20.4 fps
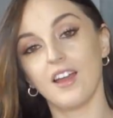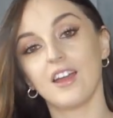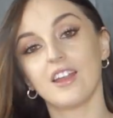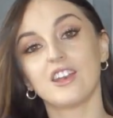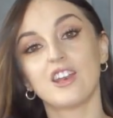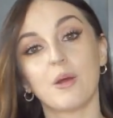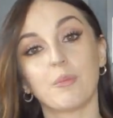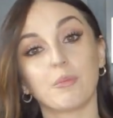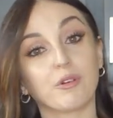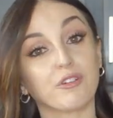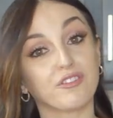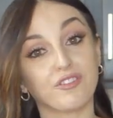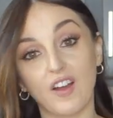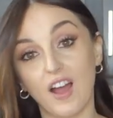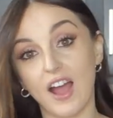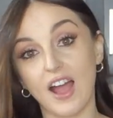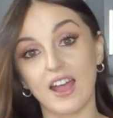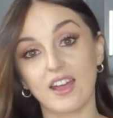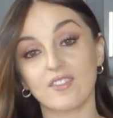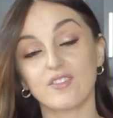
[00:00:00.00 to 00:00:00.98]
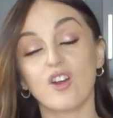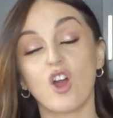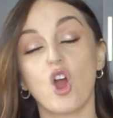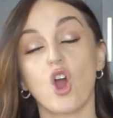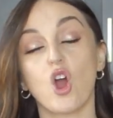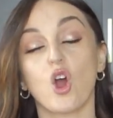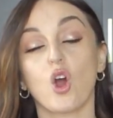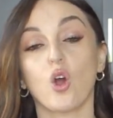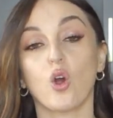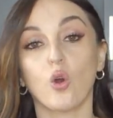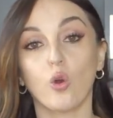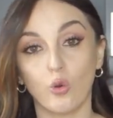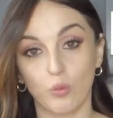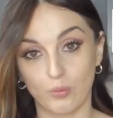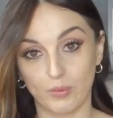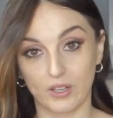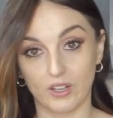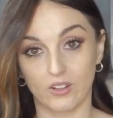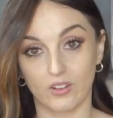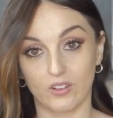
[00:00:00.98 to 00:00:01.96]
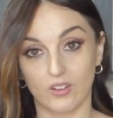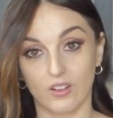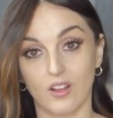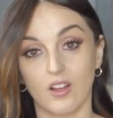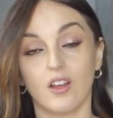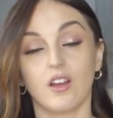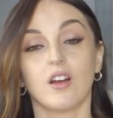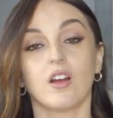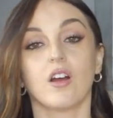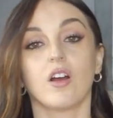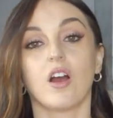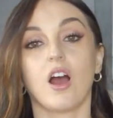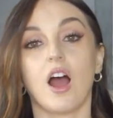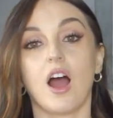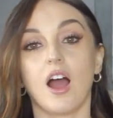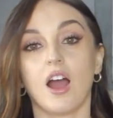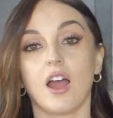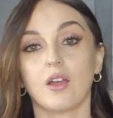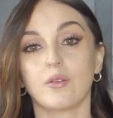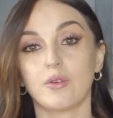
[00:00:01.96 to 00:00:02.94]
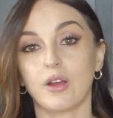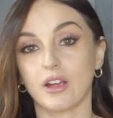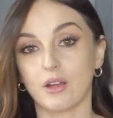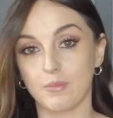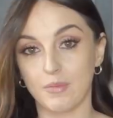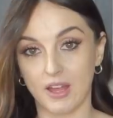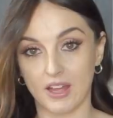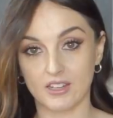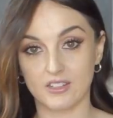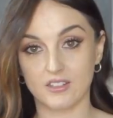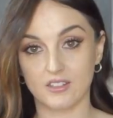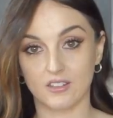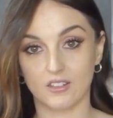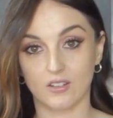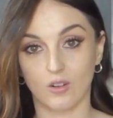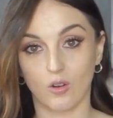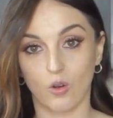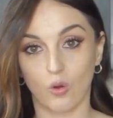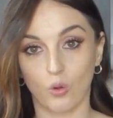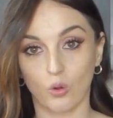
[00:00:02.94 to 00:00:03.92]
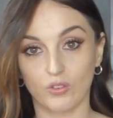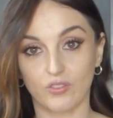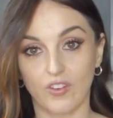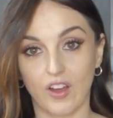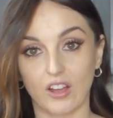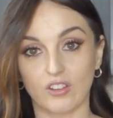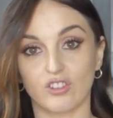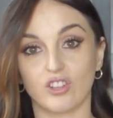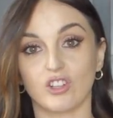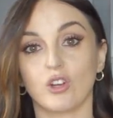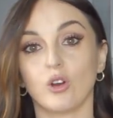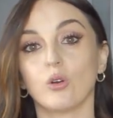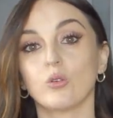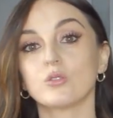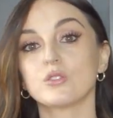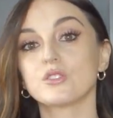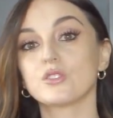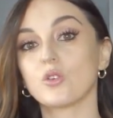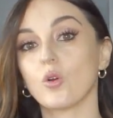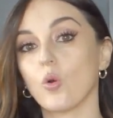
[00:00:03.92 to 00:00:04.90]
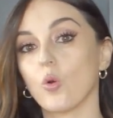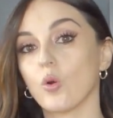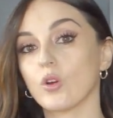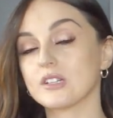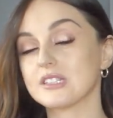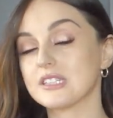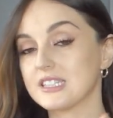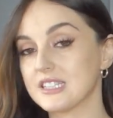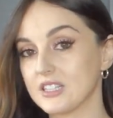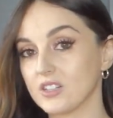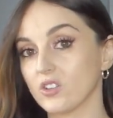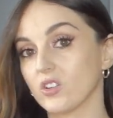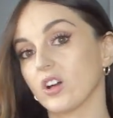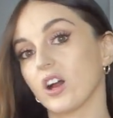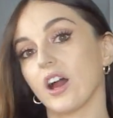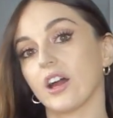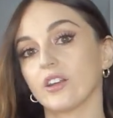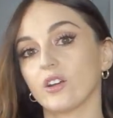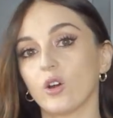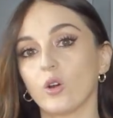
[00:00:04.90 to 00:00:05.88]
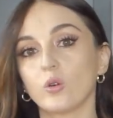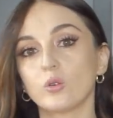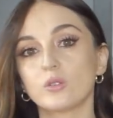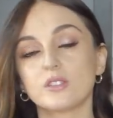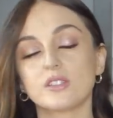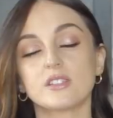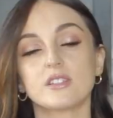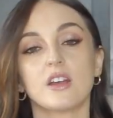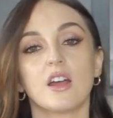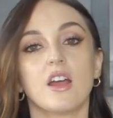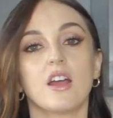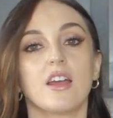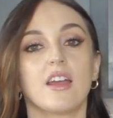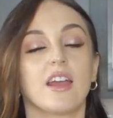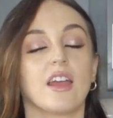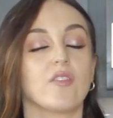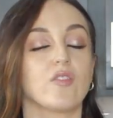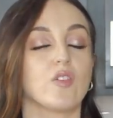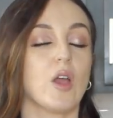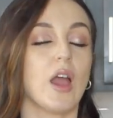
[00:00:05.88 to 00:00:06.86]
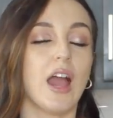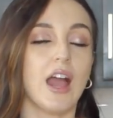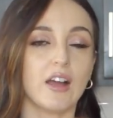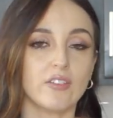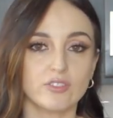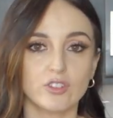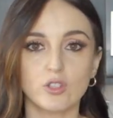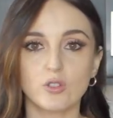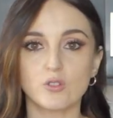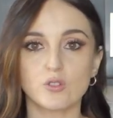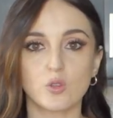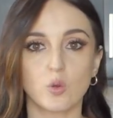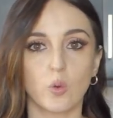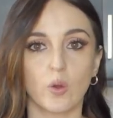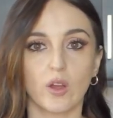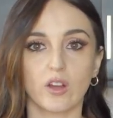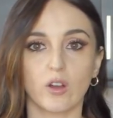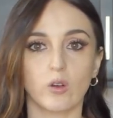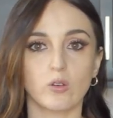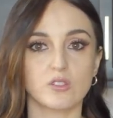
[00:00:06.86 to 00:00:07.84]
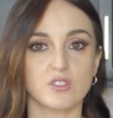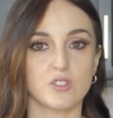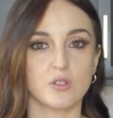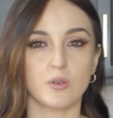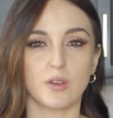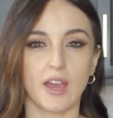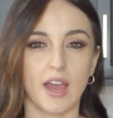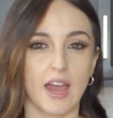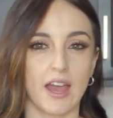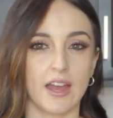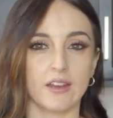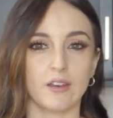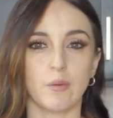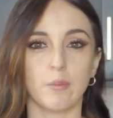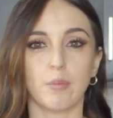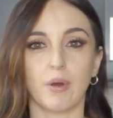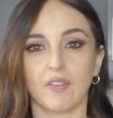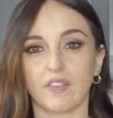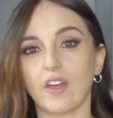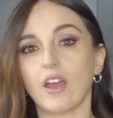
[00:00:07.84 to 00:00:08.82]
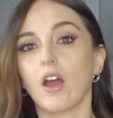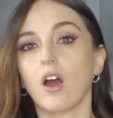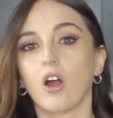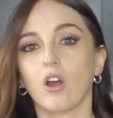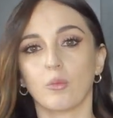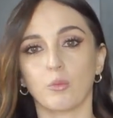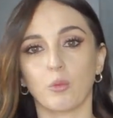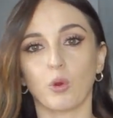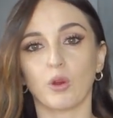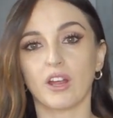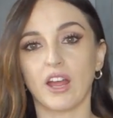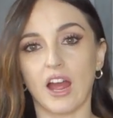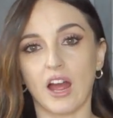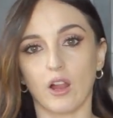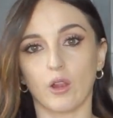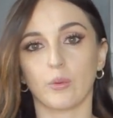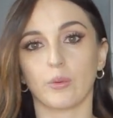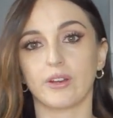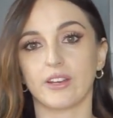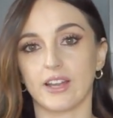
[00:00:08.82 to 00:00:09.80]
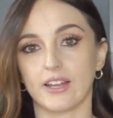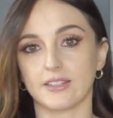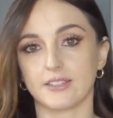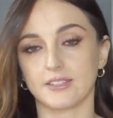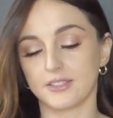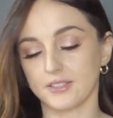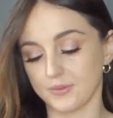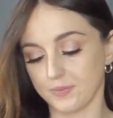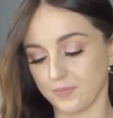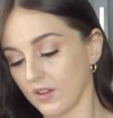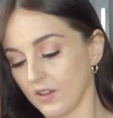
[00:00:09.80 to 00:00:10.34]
Number 5, oatmeal. I recommend old-fashioned oats or steel-cut oats. If you have to use quick oats, you can, but they are more calorie dense.